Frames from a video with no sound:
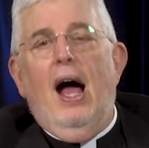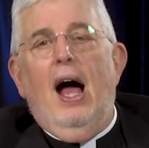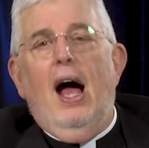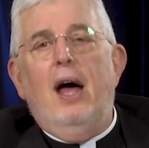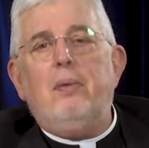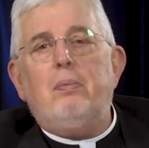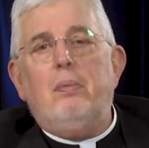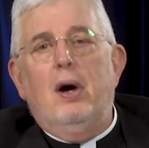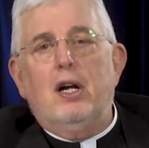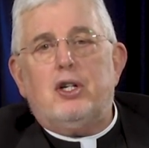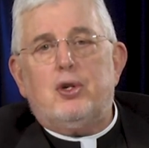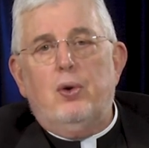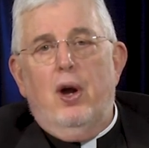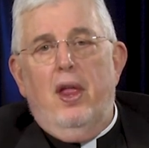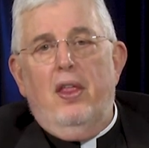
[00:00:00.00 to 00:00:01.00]
I'd
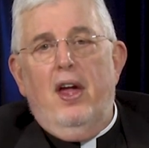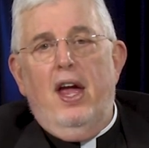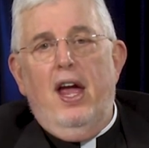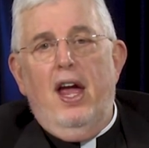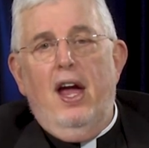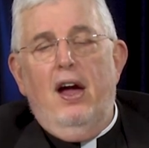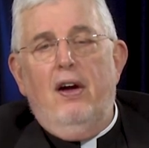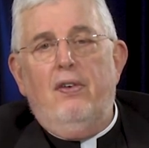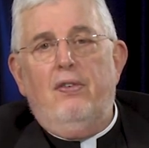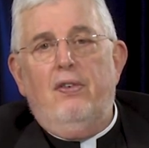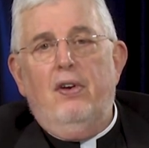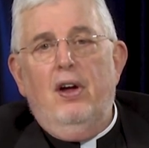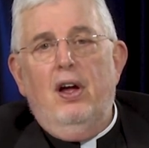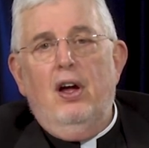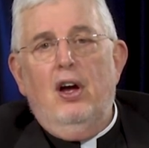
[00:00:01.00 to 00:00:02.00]
much rather have
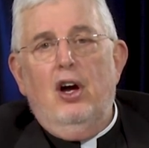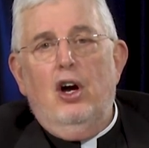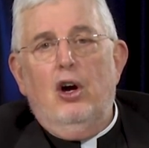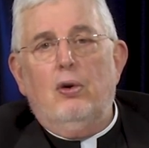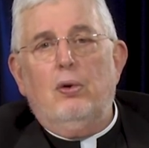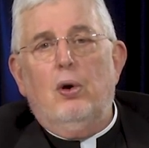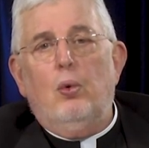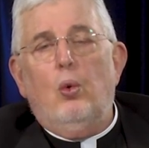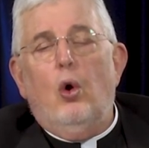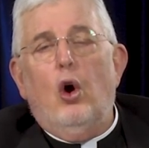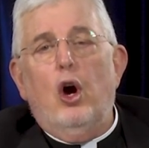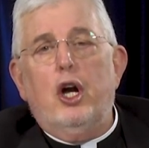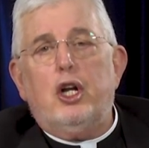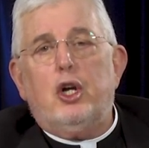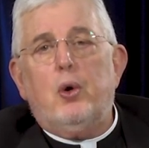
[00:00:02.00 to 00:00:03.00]
a
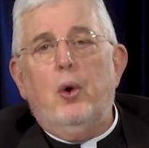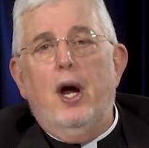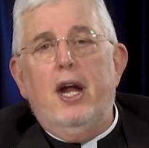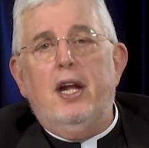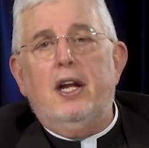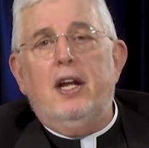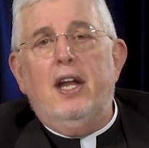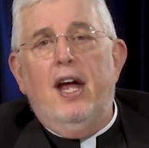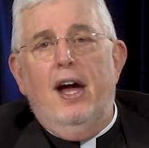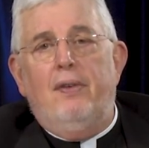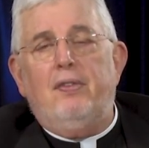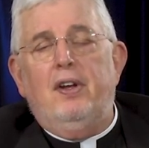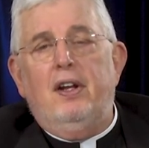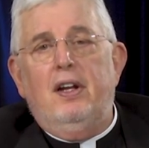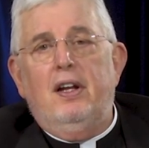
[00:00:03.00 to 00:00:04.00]
reward great in
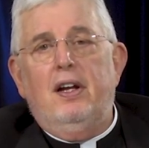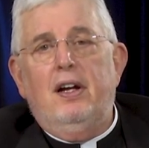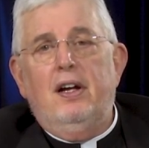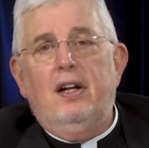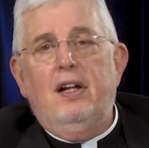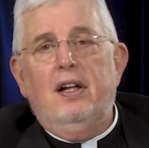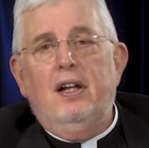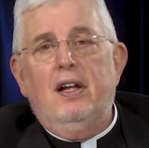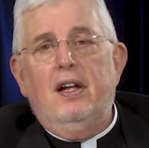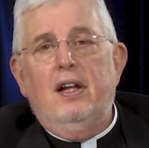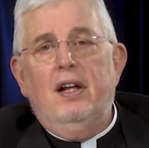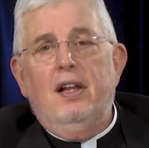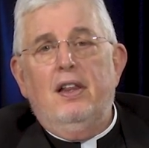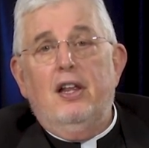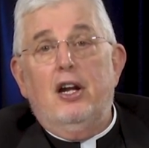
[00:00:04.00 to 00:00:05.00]
heaven
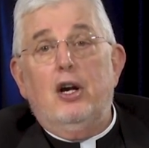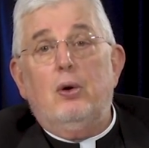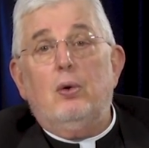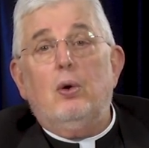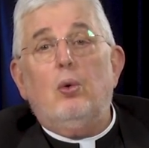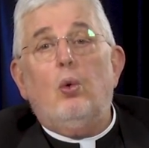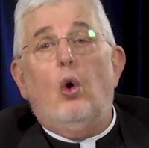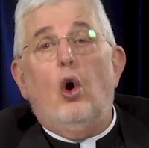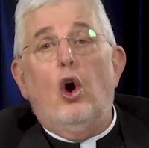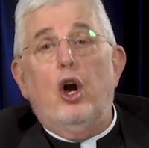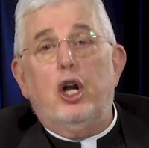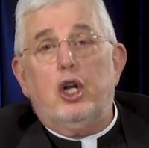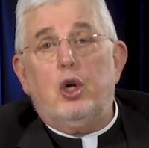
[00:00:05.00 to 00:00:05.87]
than a reward